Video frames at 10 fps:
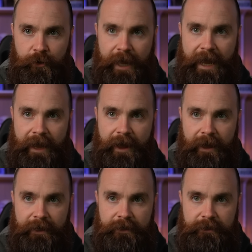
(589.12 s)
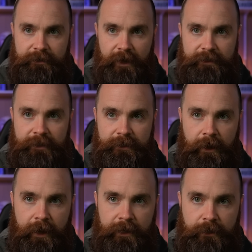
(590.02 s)
to
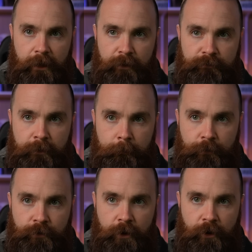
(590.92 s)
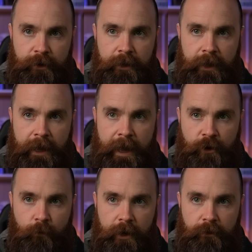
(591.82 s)

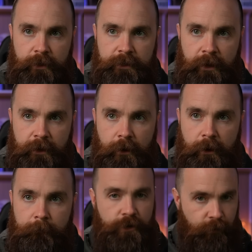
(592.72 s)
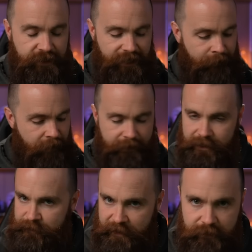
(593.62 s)
ai.ilovebernardhackwell.com. Notice I'm not
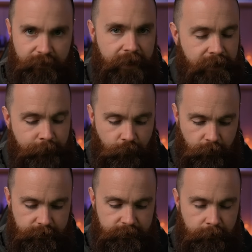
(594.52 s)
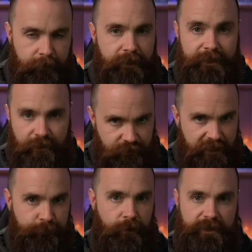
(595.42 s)
gonna specify any ports because
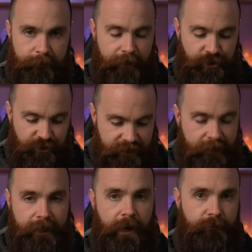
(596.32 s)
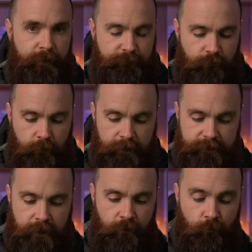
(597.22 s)
Nginx Proxy Manager is taking care of that for
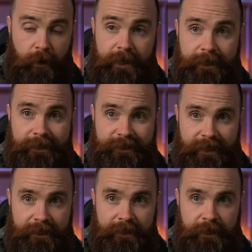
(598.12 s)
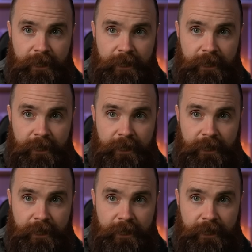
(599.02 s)
us. Ready, set,